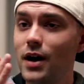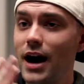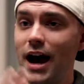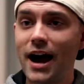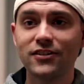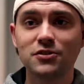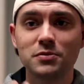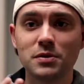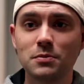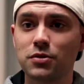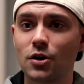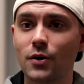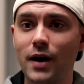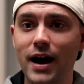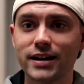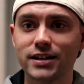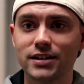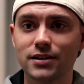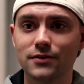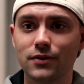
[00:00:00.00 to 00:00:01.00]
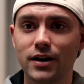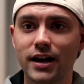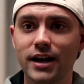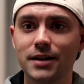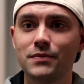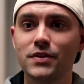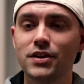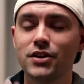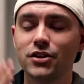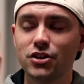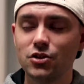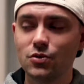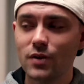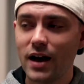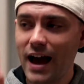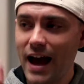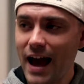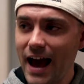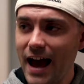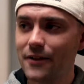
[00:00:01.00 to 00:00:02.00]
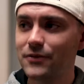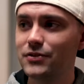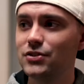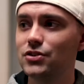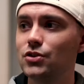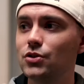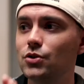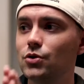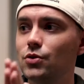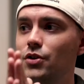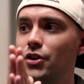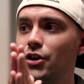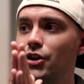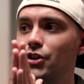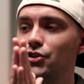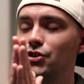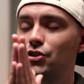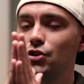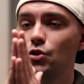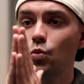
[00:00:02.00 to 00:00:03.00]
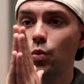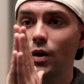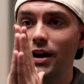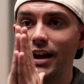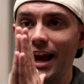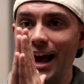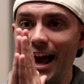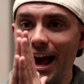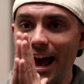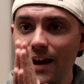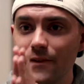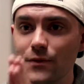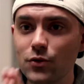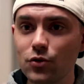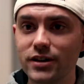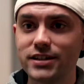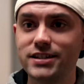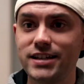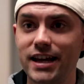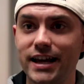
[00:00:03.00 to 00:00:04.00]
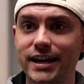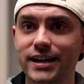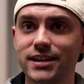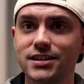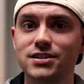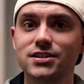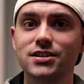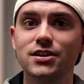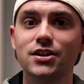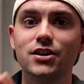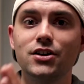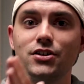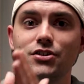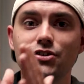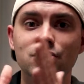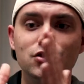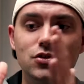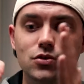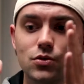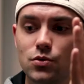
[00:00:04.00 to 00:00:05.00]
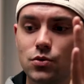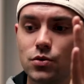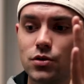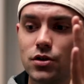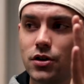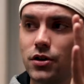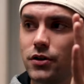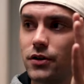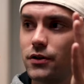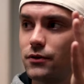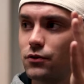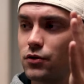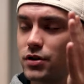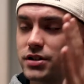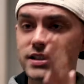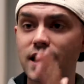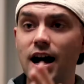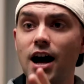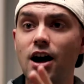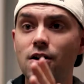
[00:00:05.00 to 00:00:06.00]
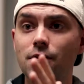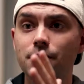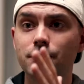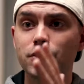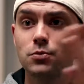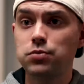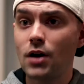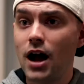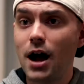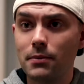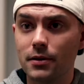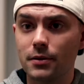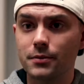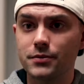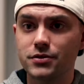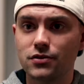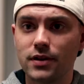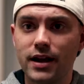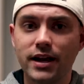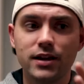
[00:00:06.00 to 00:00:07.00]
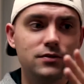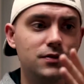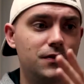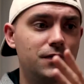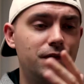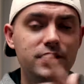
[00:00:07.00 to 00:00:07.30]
You have to be proactive, right? You have to do whatever it takes to resolve your problems, right?